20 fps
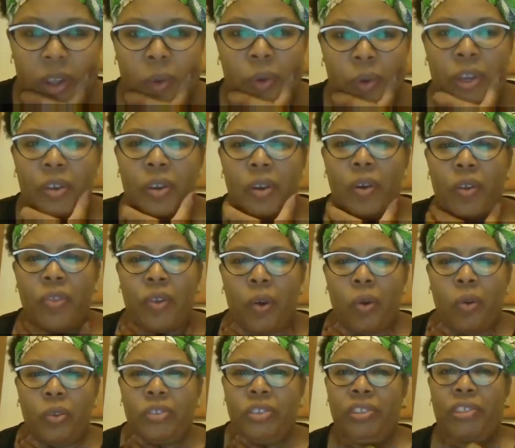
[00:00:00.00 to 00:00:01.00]
We know the
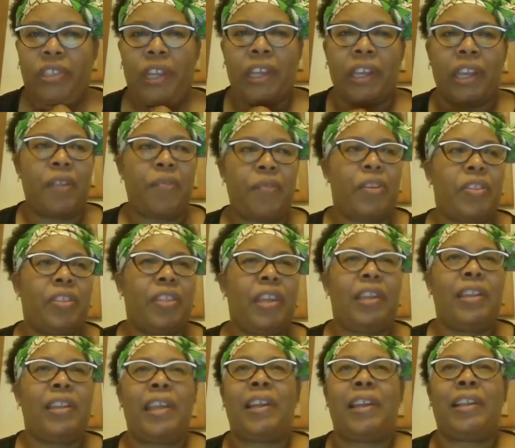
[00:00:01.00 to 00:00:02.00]
old saying
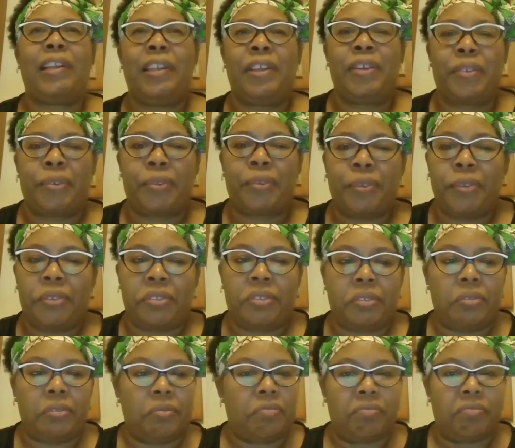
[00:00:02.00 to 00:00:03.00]
everything that
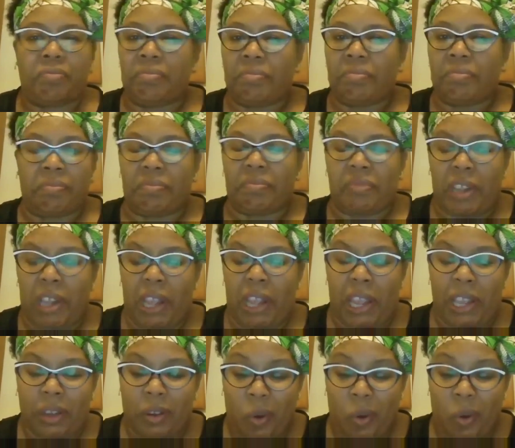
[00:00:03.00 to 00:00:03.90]
glitters ain't